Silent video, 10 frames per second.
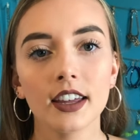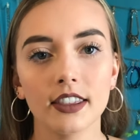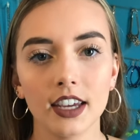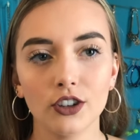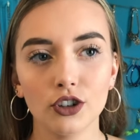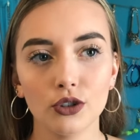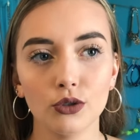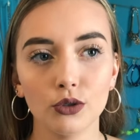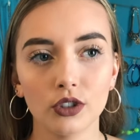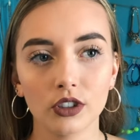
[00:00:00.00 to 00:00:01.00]
they
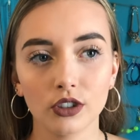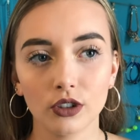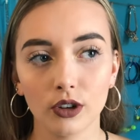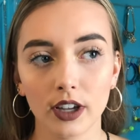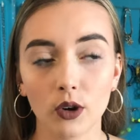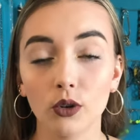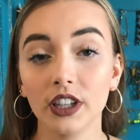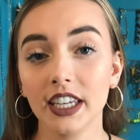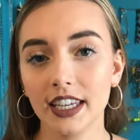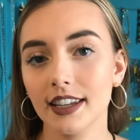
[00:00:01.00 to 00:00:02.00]
choose to
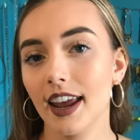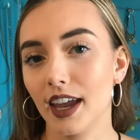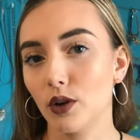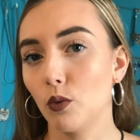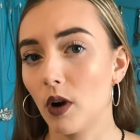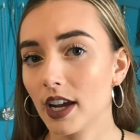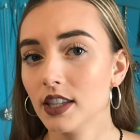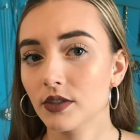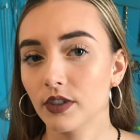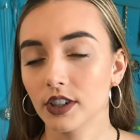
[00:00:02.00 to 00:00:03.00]
only eat egg
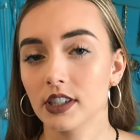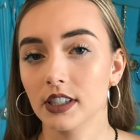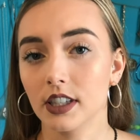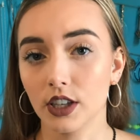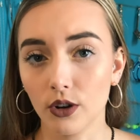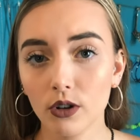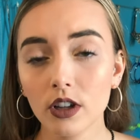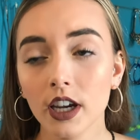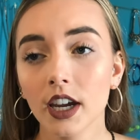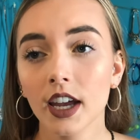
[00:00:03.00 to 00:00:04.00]
whites versus the yolk.